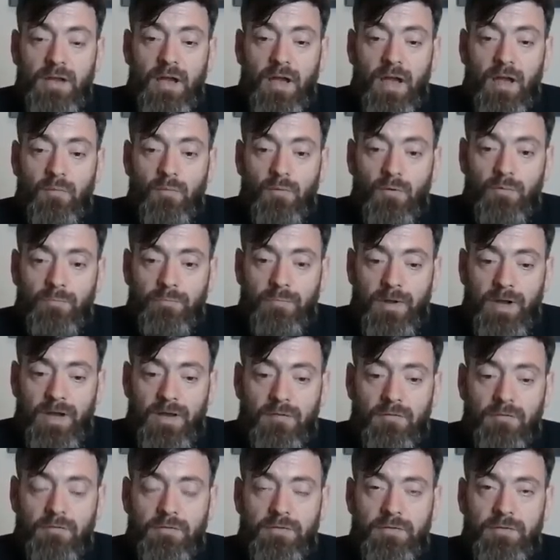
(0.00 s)
I walked
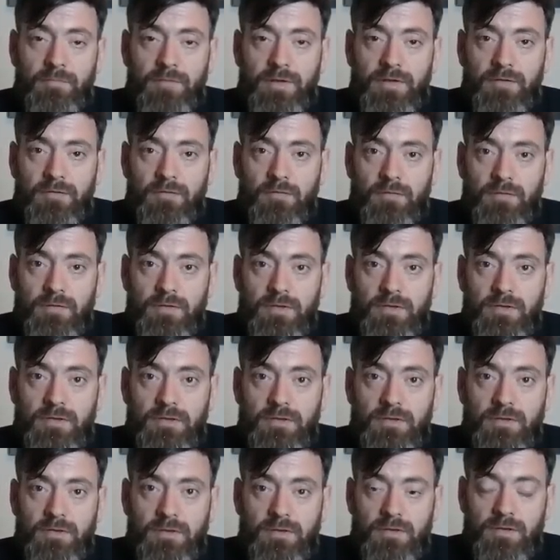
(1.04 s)
back over to my daughter
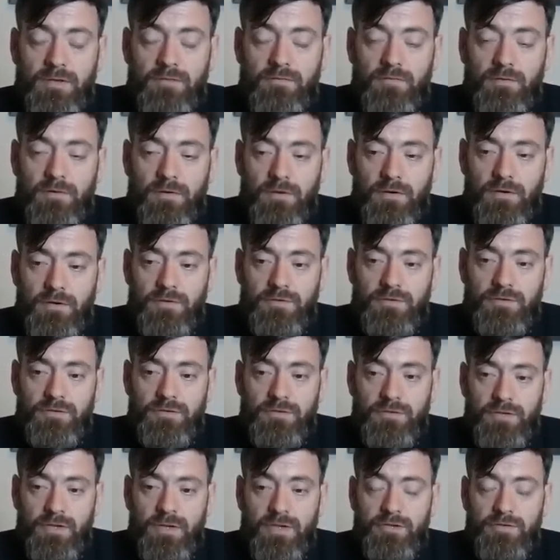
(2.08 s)
to give her a curtain
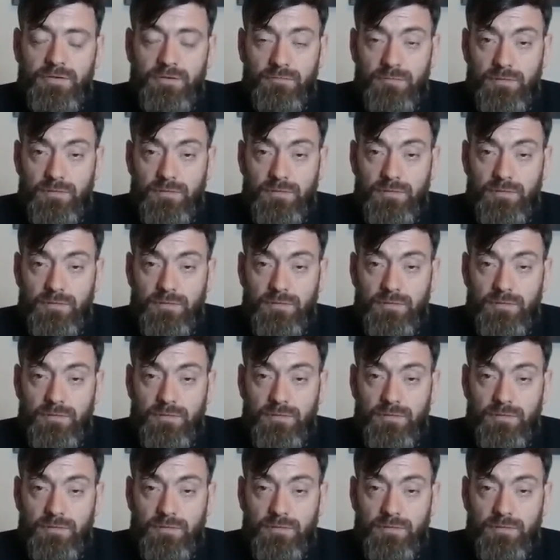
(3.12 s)
check. She